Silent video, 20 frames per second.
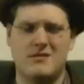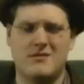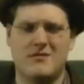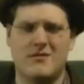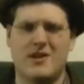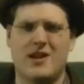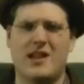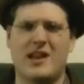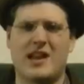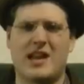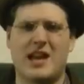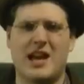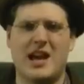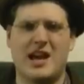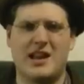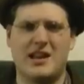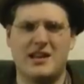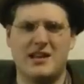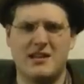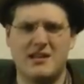Really,
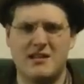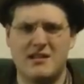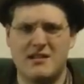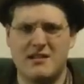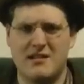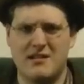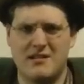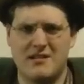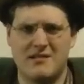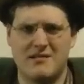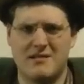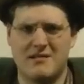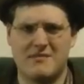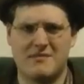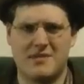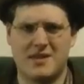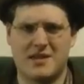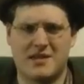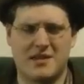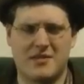kid?
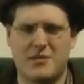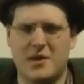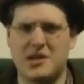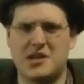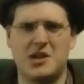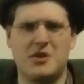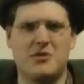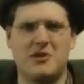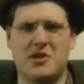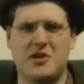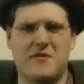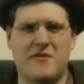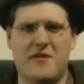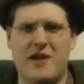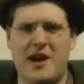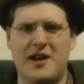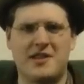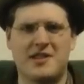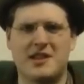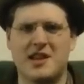This is what you and your
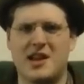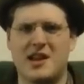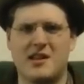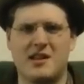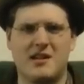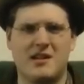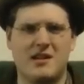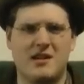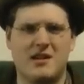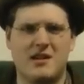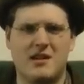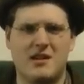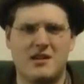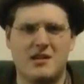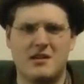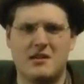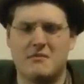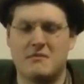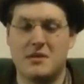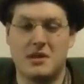friends did?
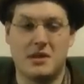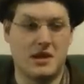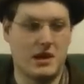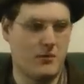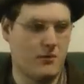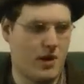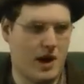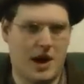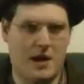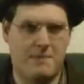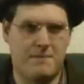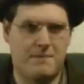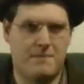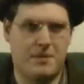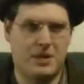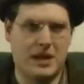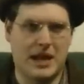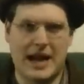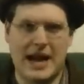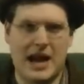You didn't want to
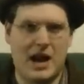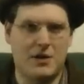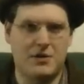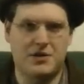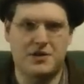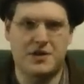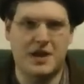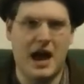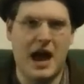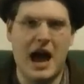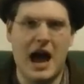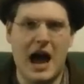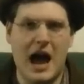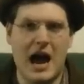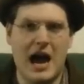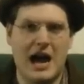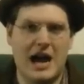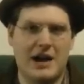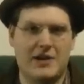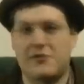play
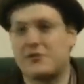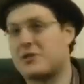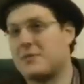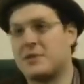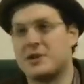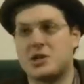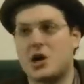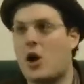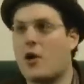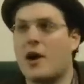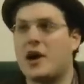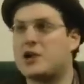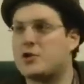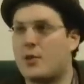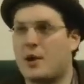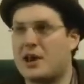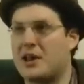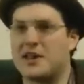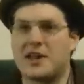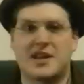outside or some Atari
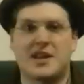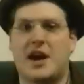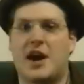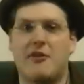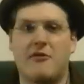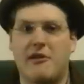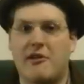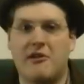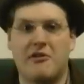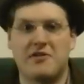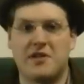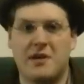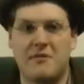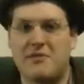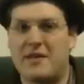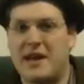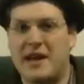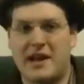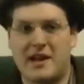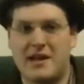2600 or
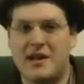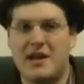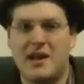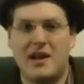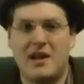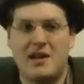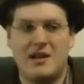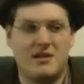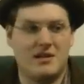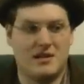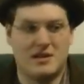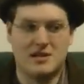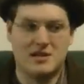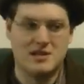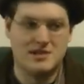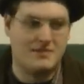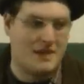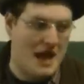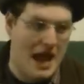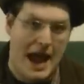something?
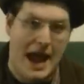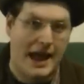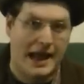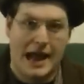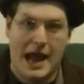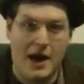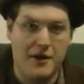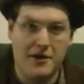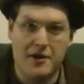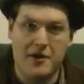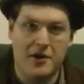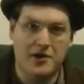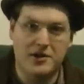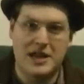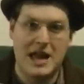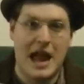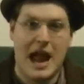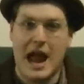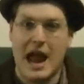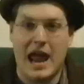Uh, hang out at
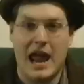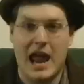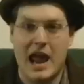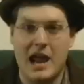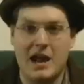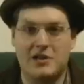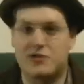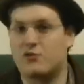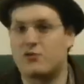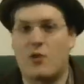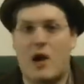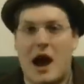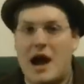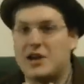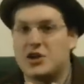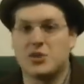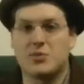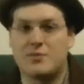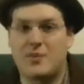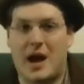arcades,
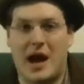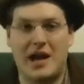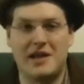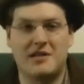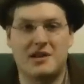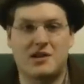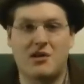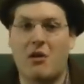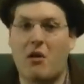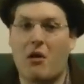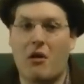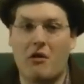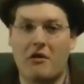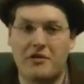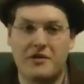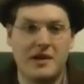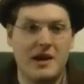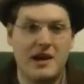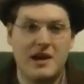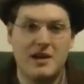ride your
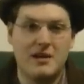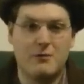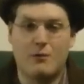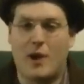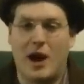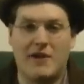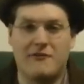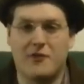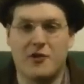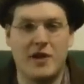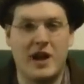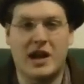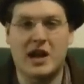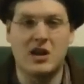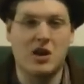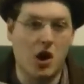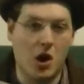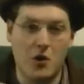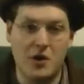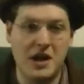bicycles, wait for
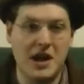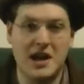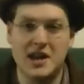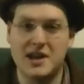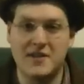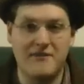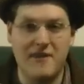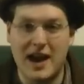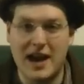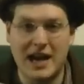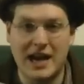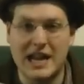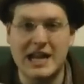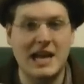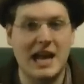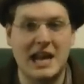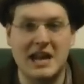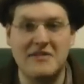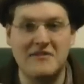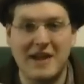Nickelodeon to finally
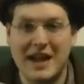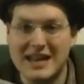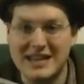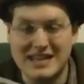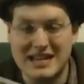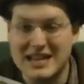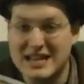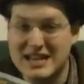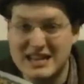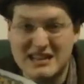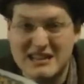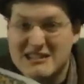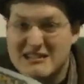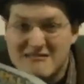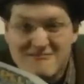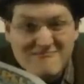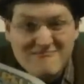get invented?